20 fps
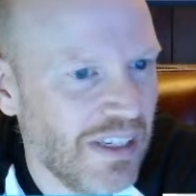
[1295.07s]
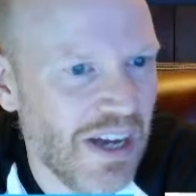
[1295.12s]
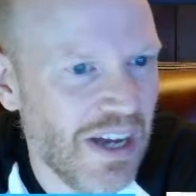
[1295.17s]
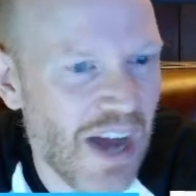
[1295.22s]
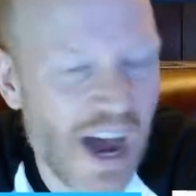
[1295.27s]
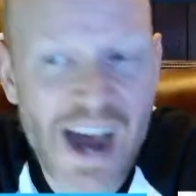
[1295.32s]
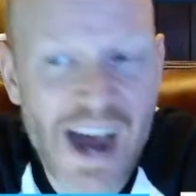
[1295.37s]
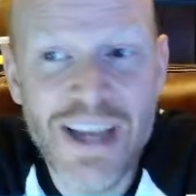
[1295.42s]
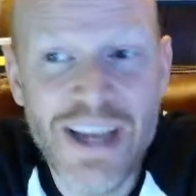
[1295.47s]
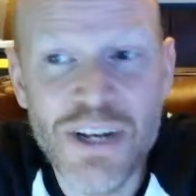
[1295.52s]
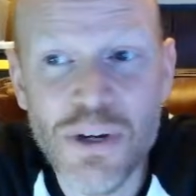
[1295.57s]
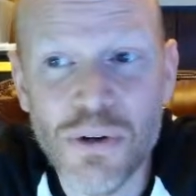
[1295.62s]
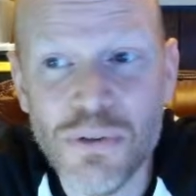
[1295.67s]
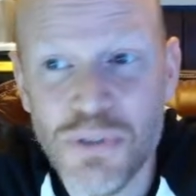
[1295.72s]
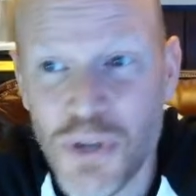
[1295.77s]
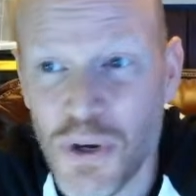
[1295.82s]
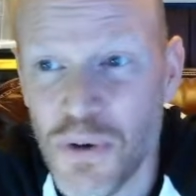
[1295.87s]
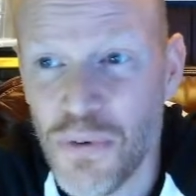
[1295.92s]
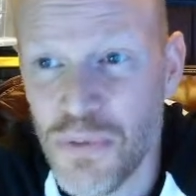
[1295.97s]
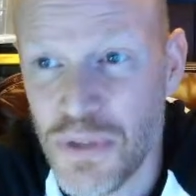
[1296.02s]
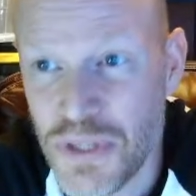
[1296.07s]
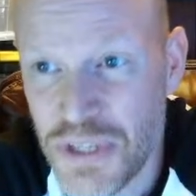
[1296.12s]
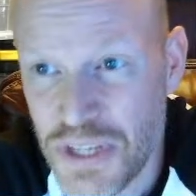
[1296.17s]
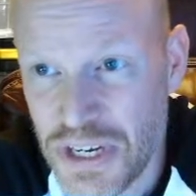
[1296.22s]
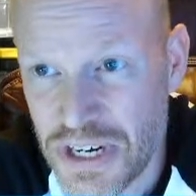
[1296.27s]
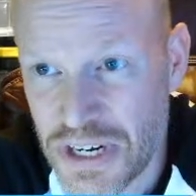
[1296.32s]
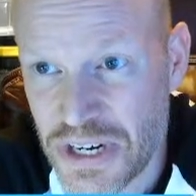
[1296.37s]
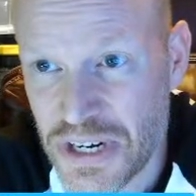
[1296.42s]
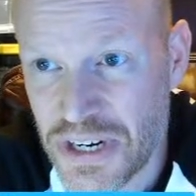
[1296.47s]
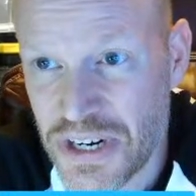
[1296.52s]
I don't know the
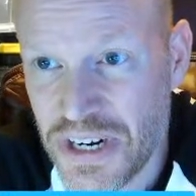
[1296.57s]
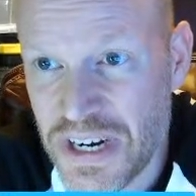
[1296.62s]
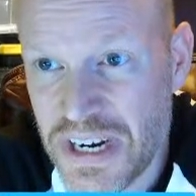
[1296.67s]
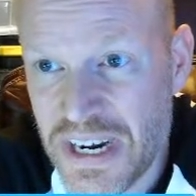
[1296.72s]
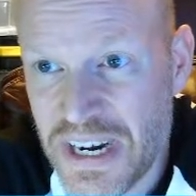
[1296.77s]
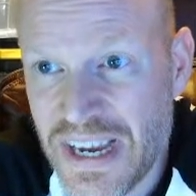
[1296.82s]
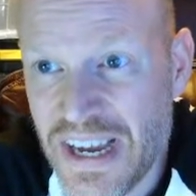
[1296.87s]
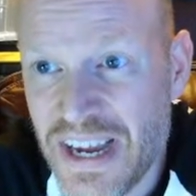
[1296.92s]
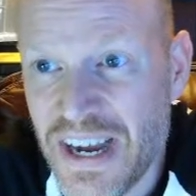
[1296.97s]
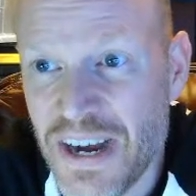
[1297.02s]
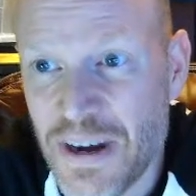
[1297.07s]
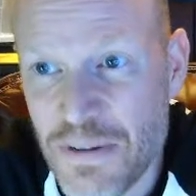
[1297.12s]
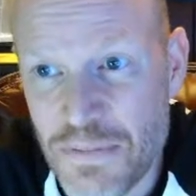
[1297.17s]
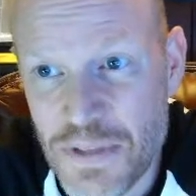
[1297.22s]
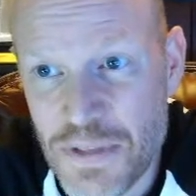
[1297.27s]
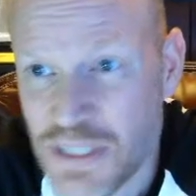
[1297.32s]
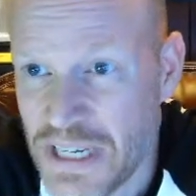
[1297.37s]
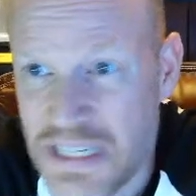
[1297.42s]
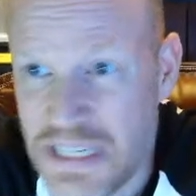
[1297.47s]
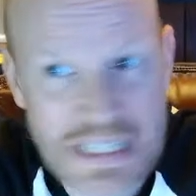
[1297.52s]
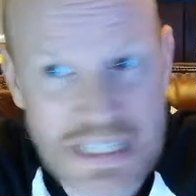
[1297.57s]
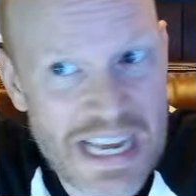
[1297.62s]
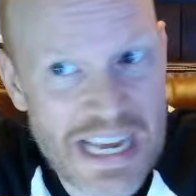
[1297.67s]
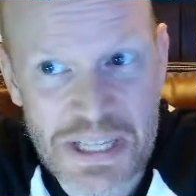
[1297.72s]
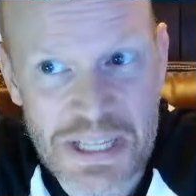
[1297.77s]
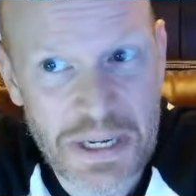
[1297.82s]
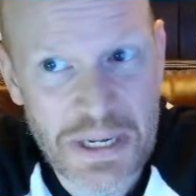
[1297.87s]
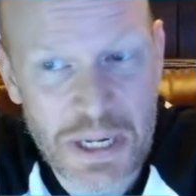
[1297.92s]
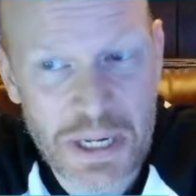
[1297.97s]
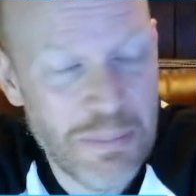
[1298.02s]
year of this. I did not
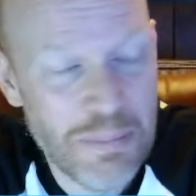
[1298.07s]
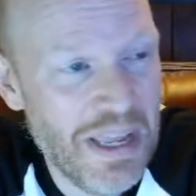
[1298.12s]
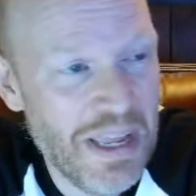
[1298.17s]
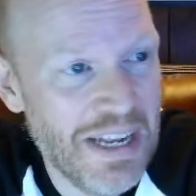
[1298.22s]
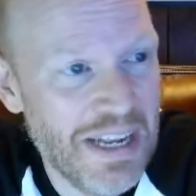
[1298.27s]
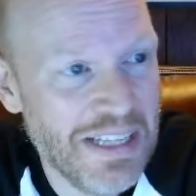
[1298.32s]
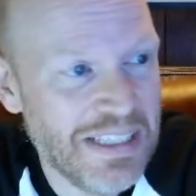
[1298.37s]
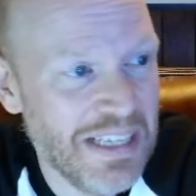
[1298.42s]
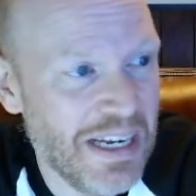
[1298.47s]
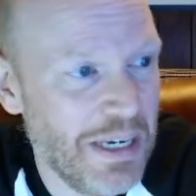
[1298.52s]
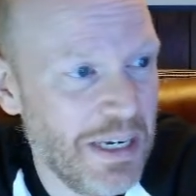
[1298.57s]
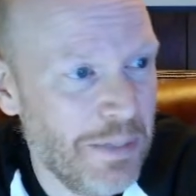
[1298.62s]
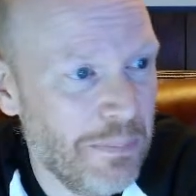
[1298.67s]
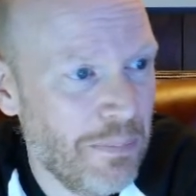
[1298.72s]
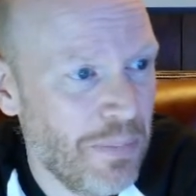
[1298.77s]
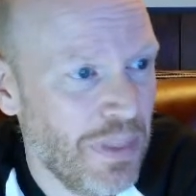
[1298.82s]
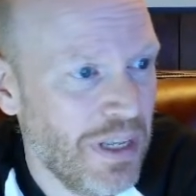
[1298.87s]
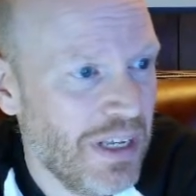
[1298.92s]
look it up ahead of time.